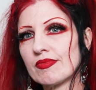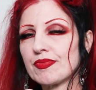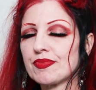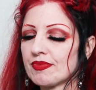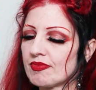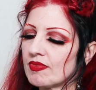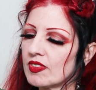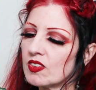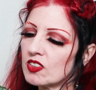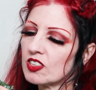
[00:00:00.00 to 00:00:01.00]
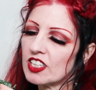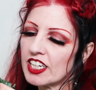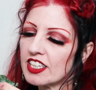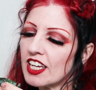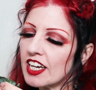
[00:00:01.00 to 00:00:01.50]
Do you
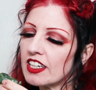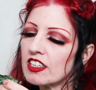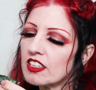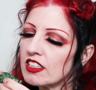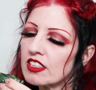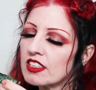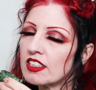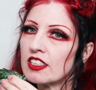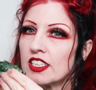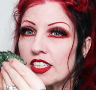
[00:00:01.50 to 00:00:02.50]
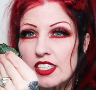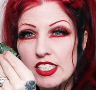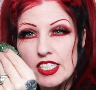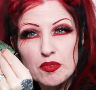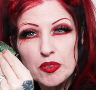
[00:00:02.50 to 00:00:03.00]
like that?
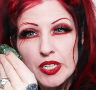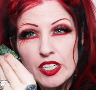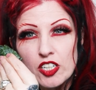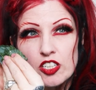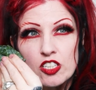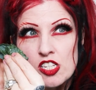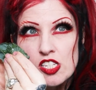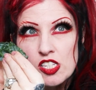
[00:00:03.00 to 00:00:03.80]
Tell me where it hurts.